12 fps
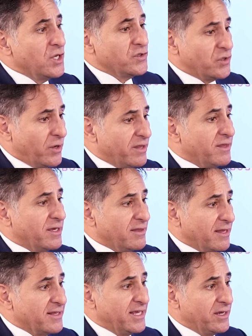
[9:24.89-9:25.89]
So I think
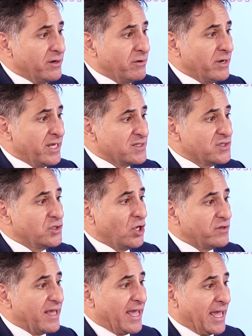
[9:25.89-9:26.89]
that here it's
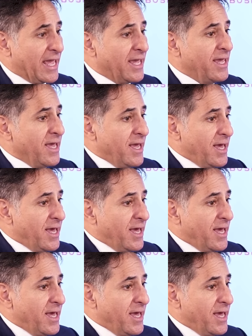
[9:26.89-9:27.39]
not a